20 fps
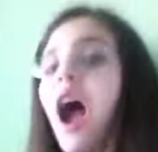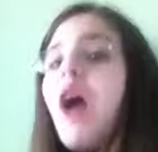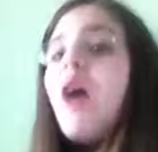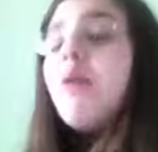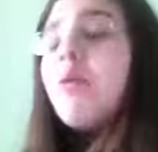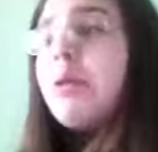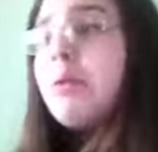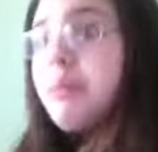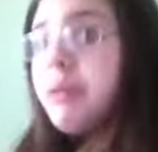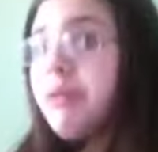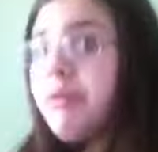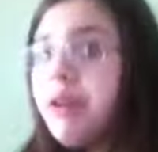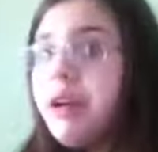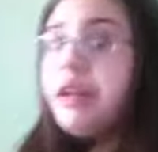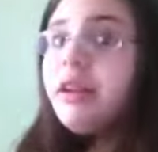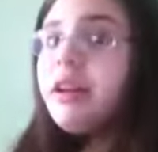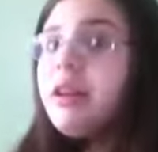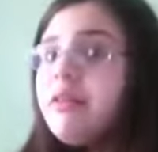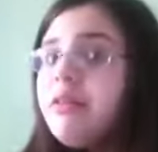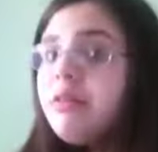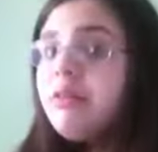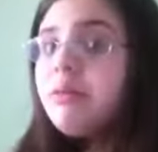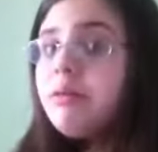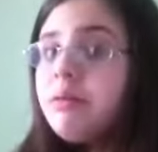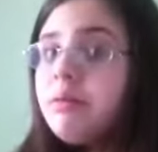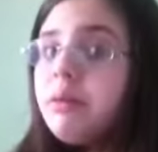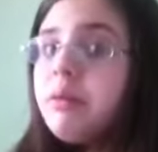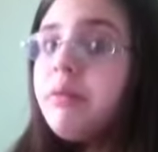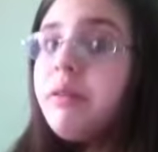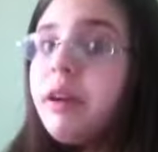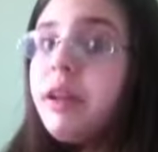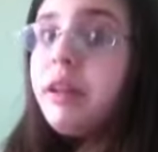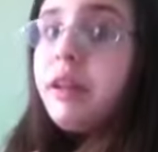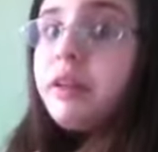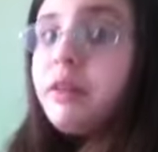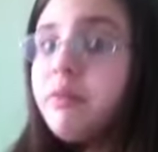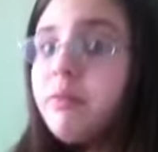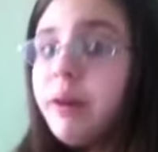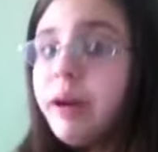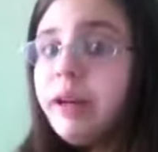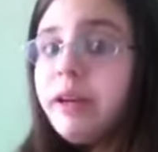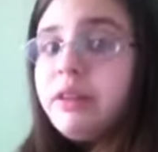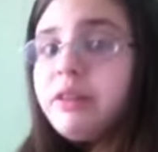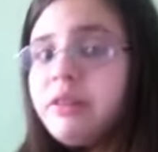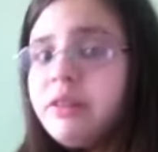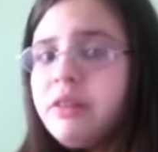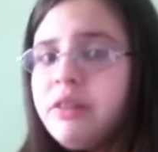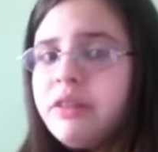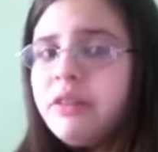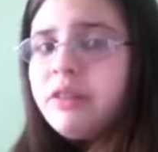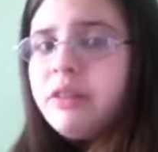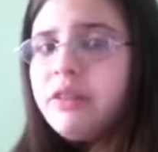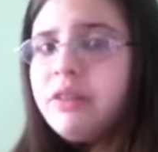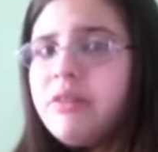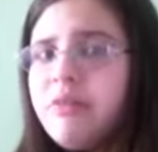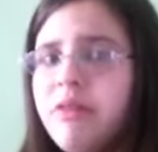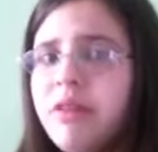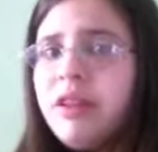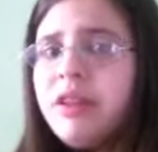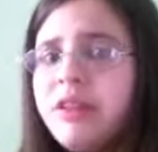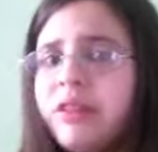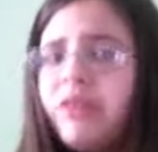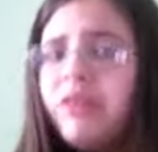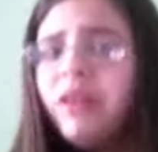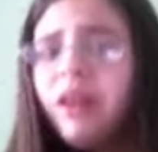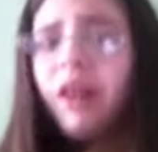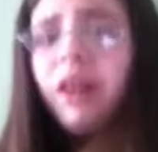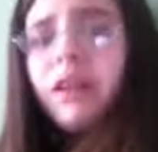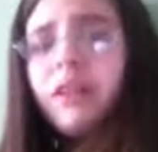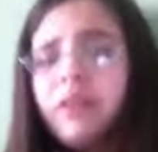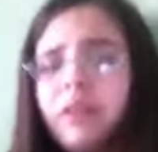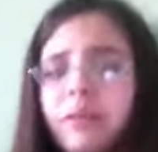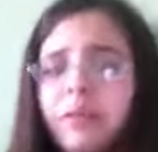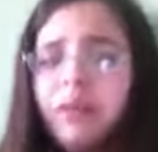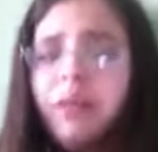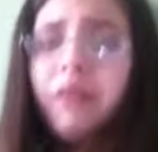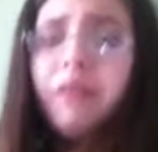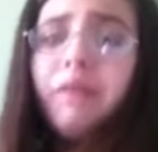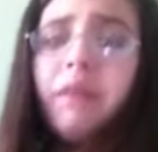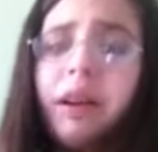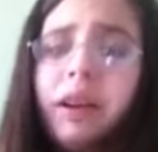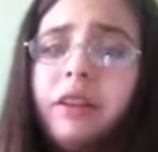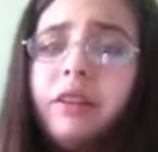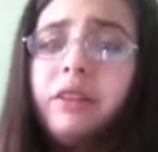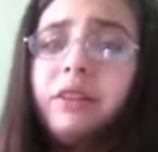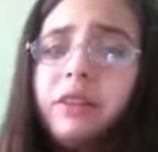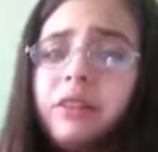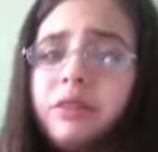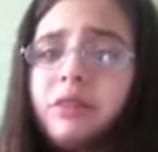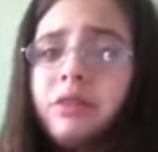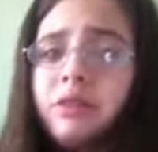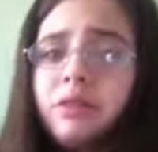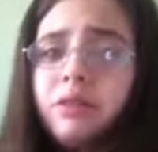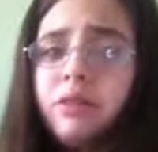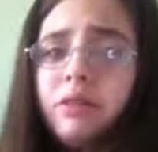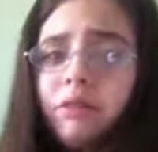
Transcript: I want to be a writer. I want to be a writer. Writers, writers, awesome. You know, writers,